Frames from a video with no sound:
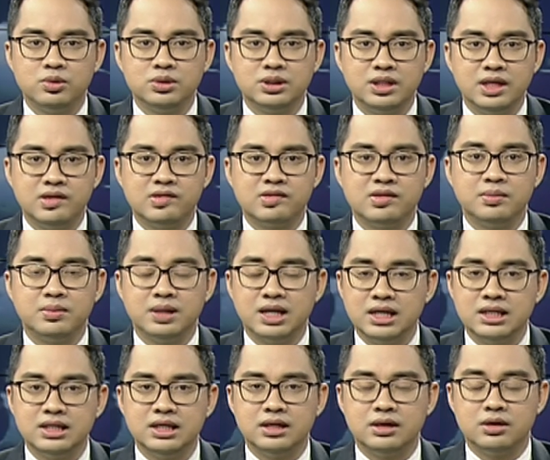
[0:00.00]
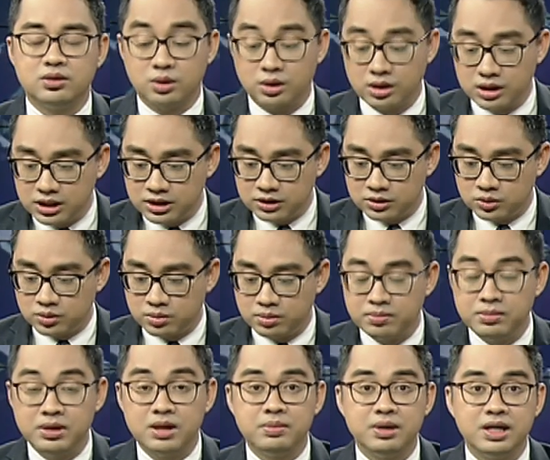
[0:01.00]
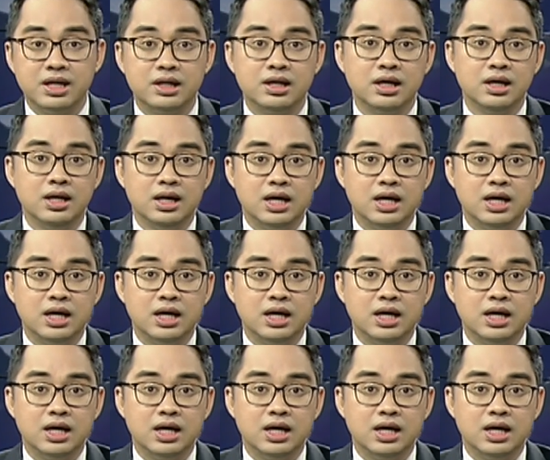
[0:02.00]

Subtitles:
who takes the market, according to Maybank,